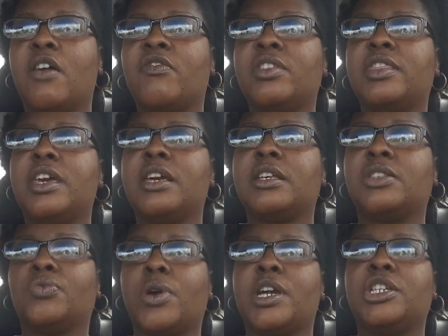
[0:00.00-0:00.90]
everything
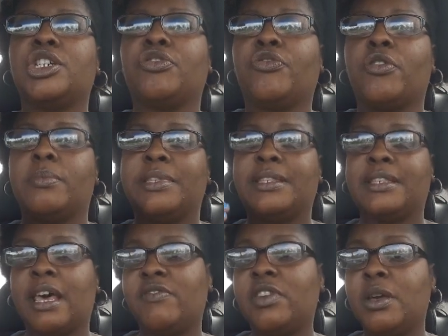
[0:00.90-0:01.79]
is ranging from
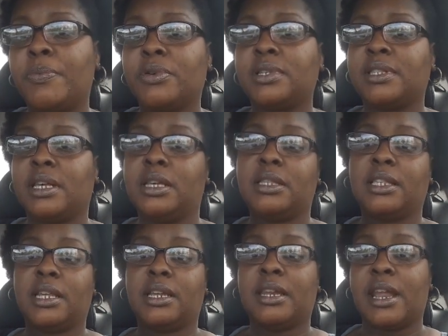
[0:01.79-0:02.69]
seventy
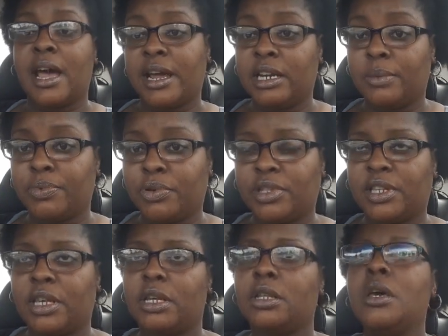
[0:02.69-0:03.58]
percent to ninety
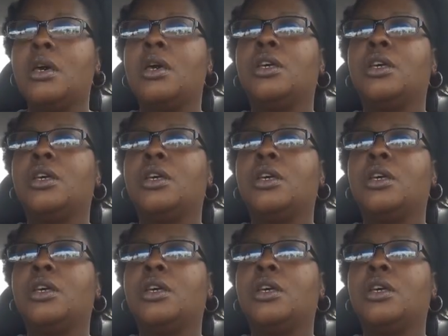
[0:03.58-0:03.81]
percent.